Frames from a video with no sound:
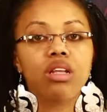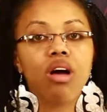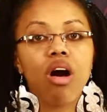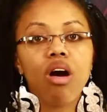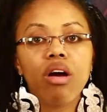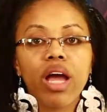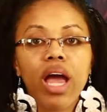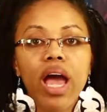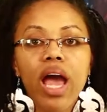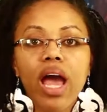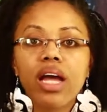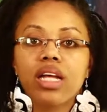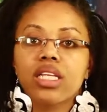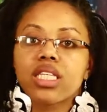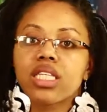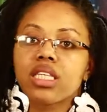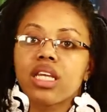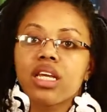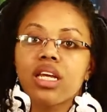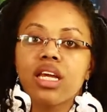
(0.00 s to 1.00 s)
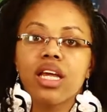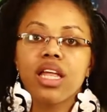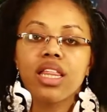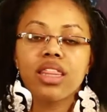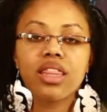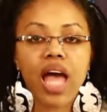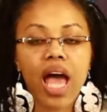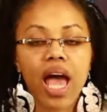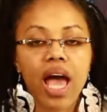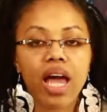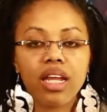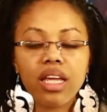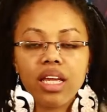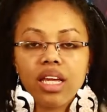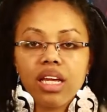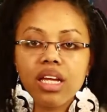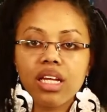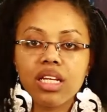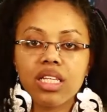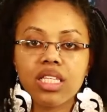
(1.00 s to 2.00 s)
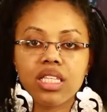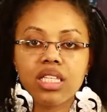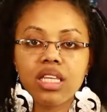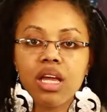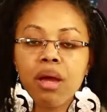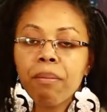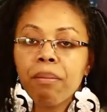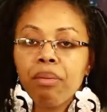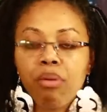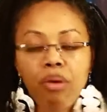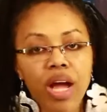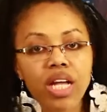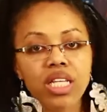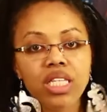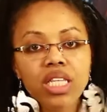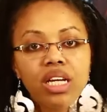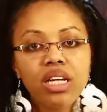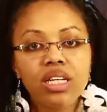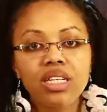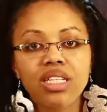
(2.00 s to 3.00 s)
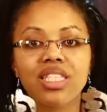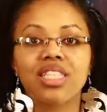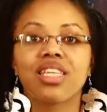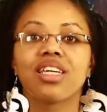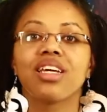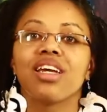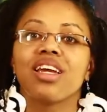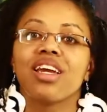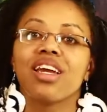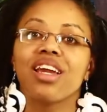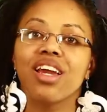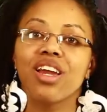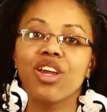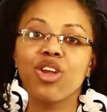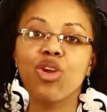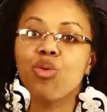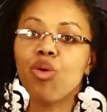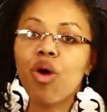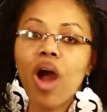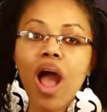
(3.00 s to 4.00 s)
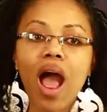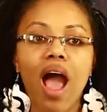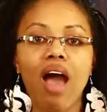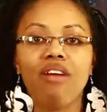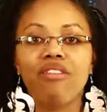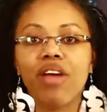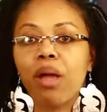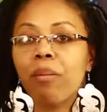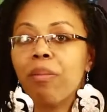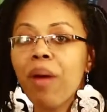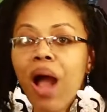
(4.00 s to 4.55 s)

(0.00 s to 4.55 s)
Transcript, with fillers: long as that is present, you will have a